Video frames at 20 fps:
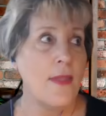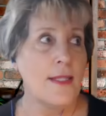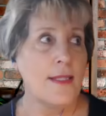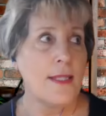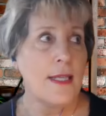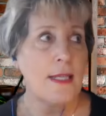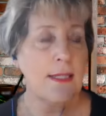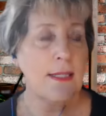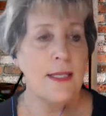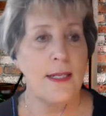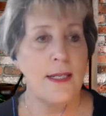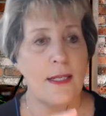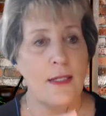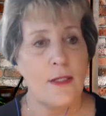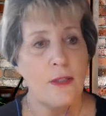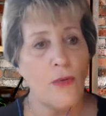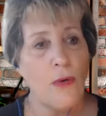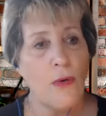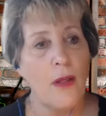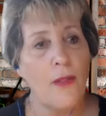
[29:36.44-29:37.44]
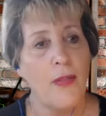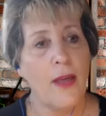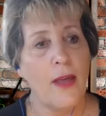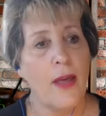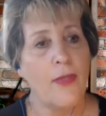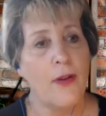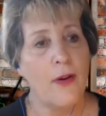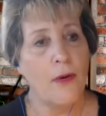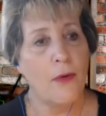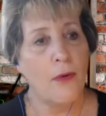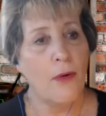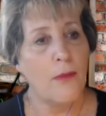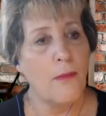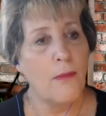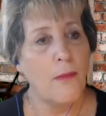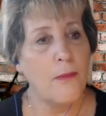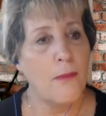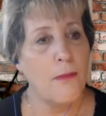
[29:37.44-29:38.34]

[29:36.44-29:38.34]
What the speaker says: This gets it into all the other